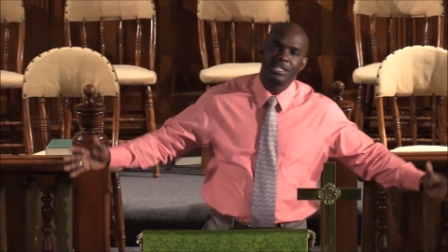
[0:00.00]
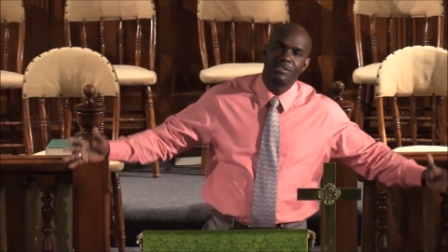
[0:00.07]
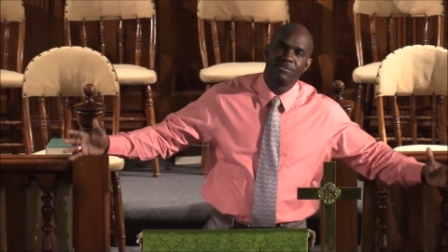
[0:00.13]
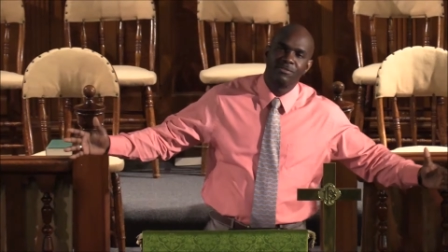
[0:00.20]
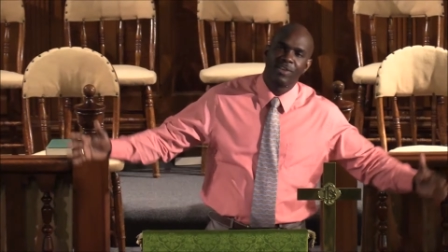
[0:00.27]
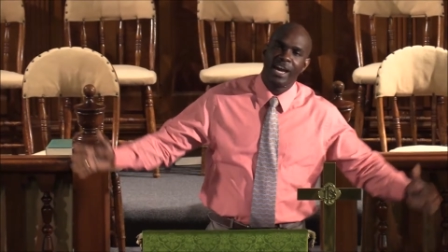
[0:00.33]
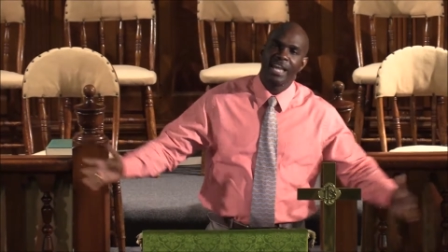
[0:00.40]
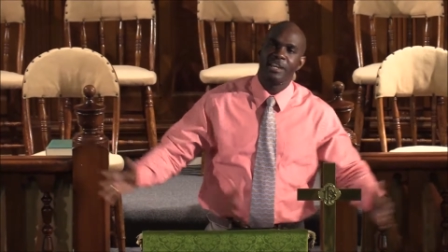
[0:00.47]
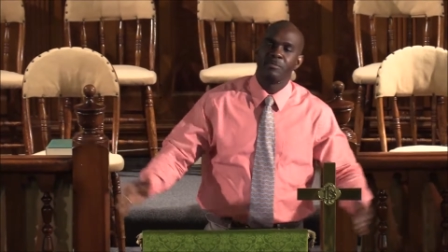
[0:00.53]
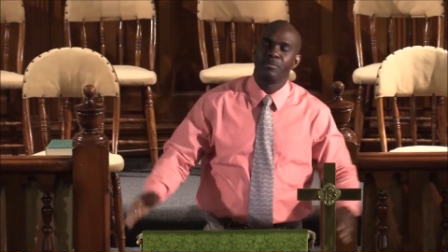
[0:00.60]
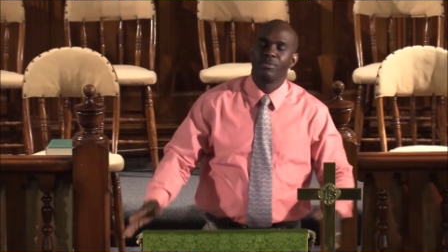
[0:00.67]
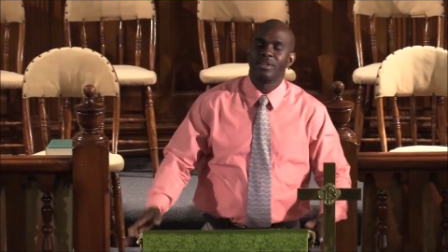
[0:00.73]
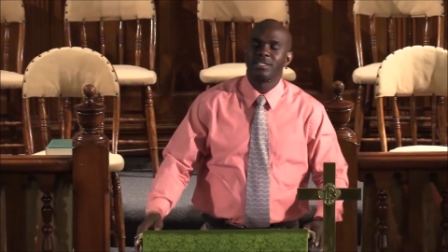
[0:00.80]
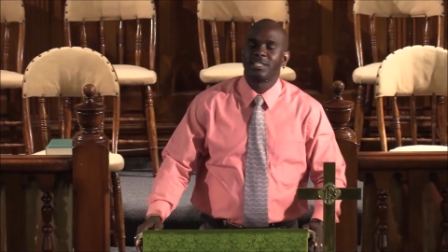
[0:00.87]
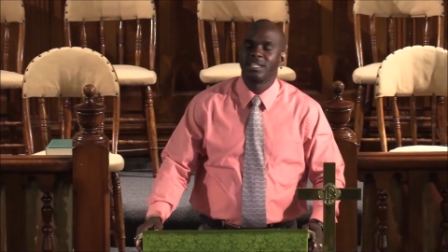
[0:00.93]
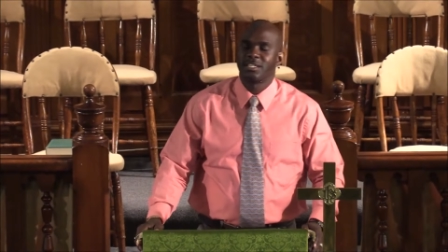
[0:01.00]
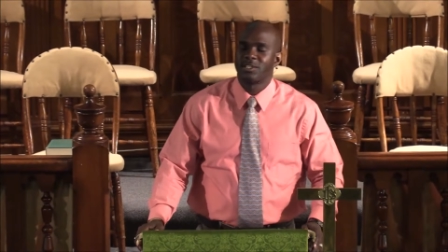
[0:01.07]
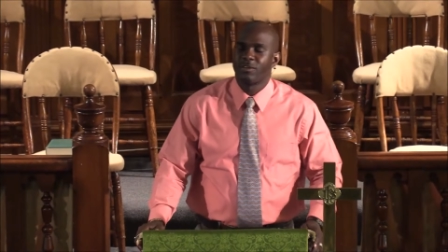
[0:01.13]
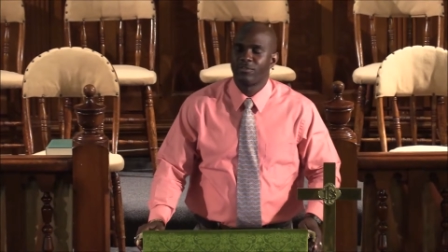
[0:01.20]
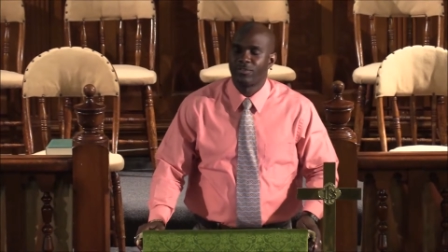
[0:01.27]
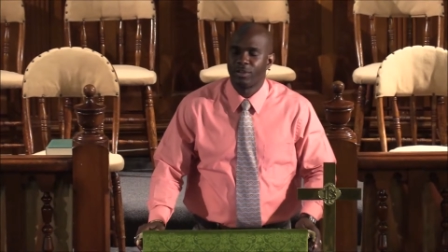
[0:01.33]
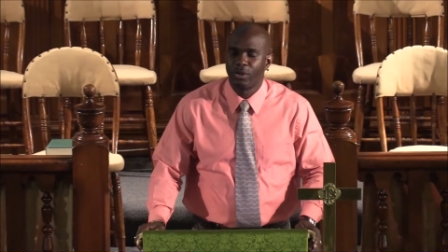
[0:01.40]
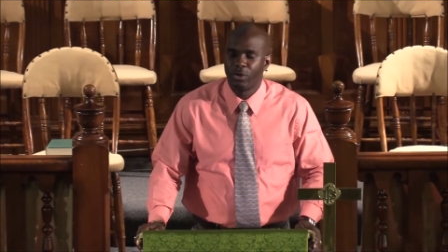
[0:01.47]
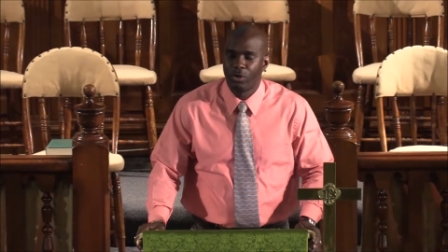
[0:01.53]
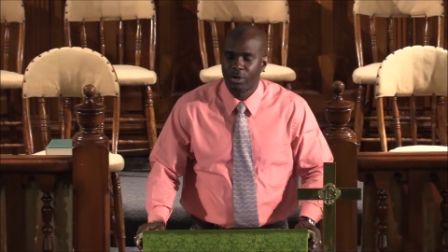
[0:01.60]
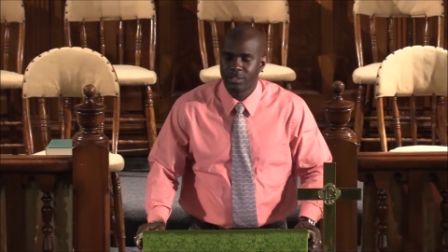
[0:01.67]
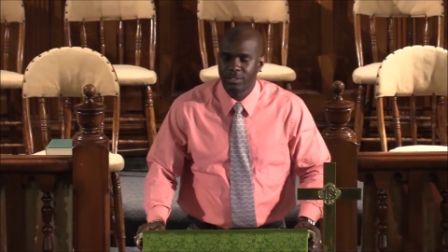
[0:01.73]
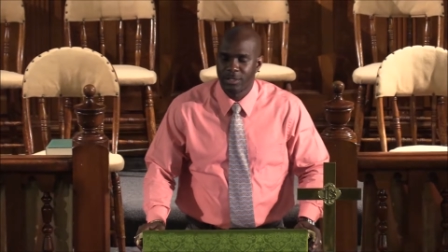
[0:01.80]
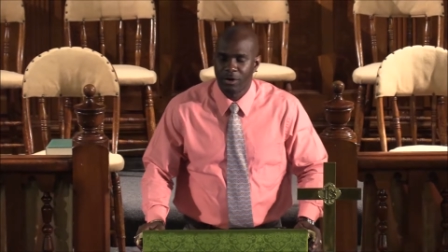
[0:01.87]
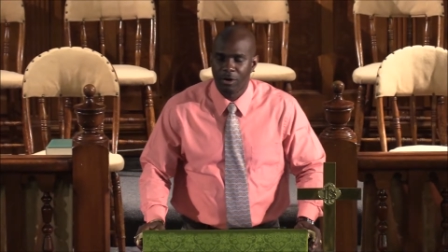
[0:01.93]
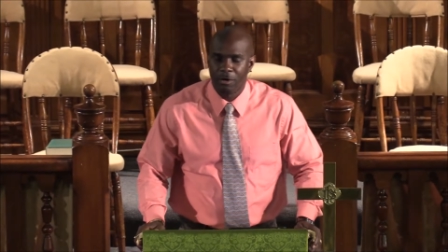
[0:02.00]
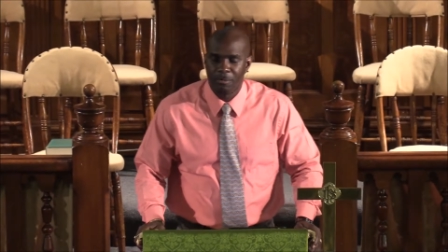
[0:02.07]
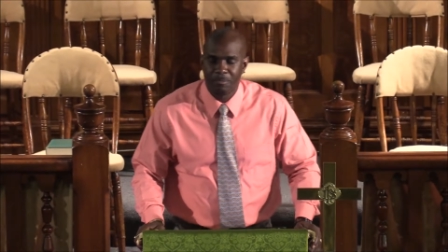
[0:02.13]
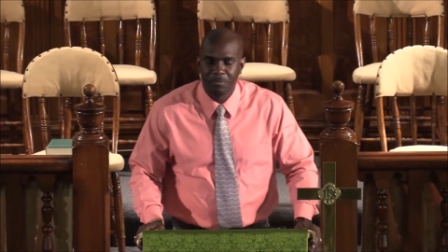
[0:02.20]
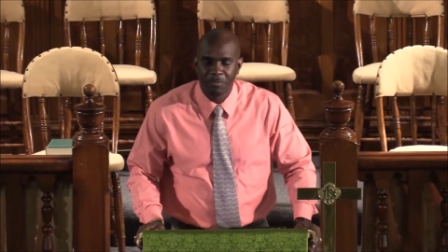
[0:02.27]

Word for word: invite the presence of the Lord to come.